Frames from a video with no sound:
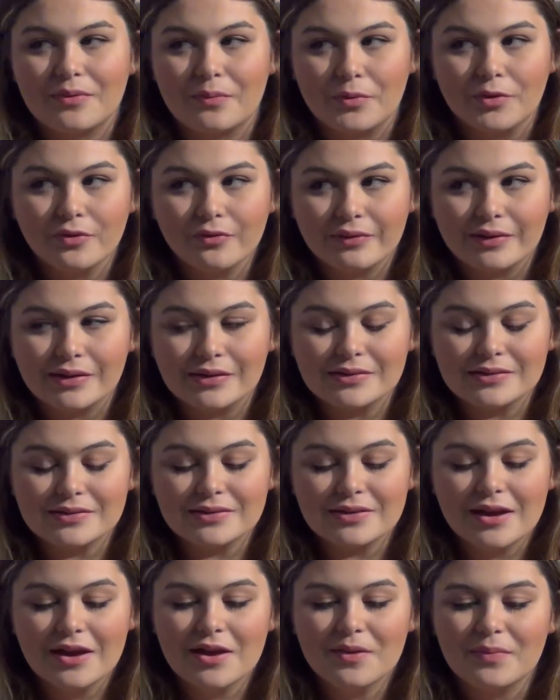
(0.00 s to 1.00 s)
the
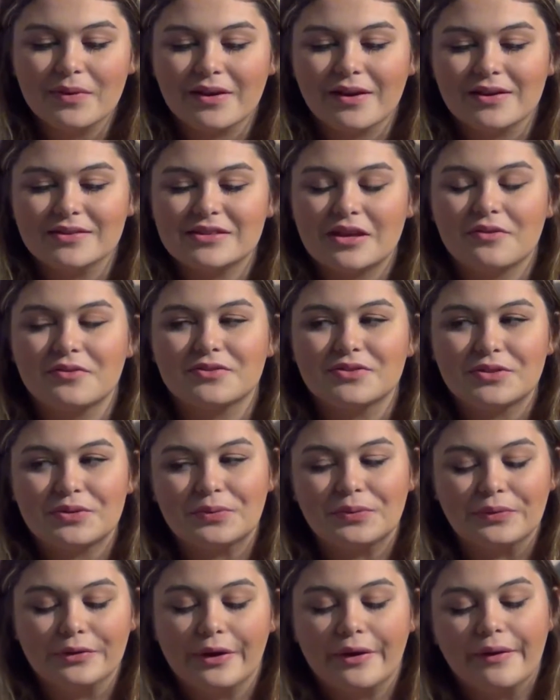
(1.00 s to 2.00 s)
movies because I was
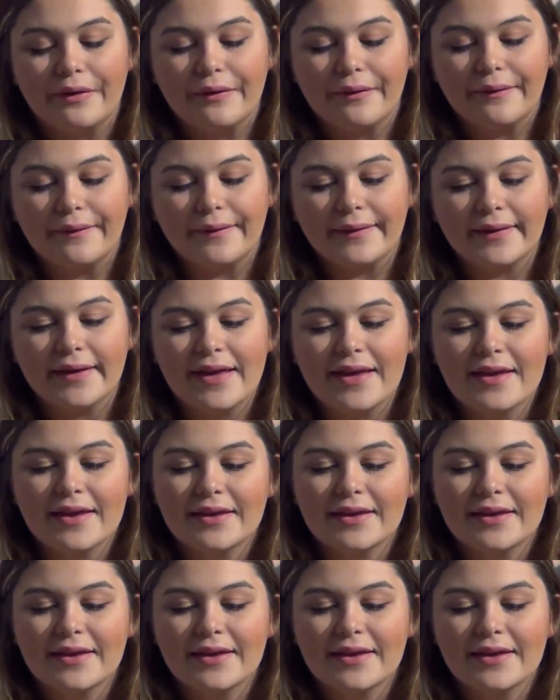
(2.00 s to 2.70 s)
too young,